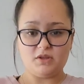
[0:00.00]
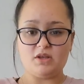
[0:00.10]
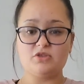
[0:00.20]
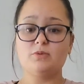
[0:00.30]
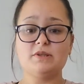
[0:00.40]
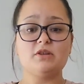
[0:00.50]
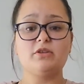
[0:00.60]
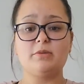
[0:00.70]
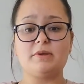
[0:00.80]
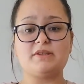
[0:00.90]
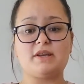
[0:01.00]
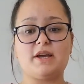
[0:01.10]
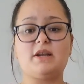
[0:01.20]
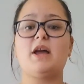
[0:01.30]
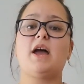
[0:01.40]
So we started them
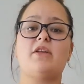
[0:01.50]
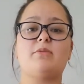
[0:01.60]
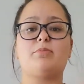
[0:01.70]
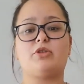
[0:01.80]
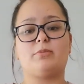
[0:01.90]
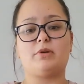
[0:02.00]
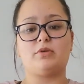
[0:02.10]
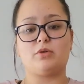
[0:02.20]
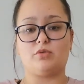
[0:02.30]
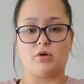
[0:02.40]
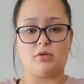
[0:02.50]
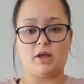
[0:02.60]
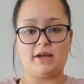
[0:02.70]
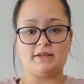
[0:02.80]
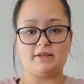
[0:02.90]
inside and then put them under a grow
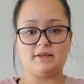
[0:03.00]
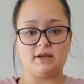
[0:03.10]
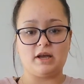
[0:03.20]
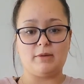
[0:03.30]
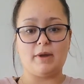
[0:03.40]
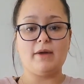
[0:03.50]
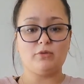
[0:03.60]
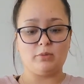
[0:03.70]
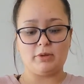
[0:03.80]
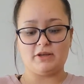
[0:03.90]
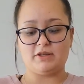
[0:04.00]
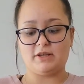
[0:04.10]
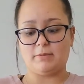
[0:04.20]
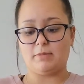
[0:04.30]
light after we planted them.